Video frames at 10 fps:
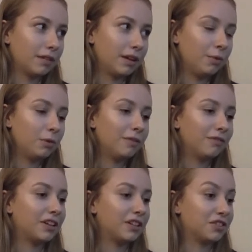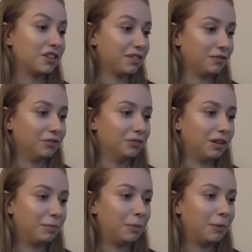It would have been very stressful. I
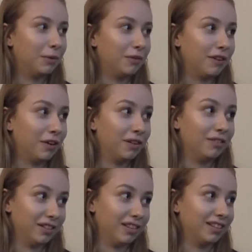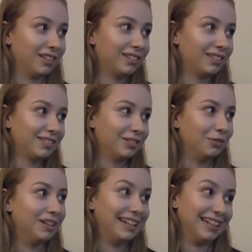probably would have failed everything, or
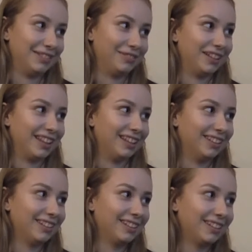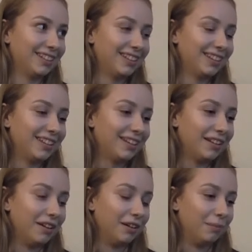nearly everything.
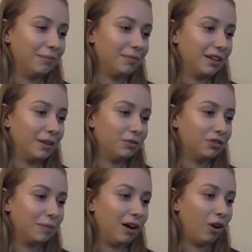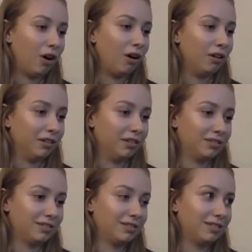It would have just been a lot harder
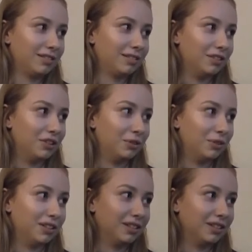to do it.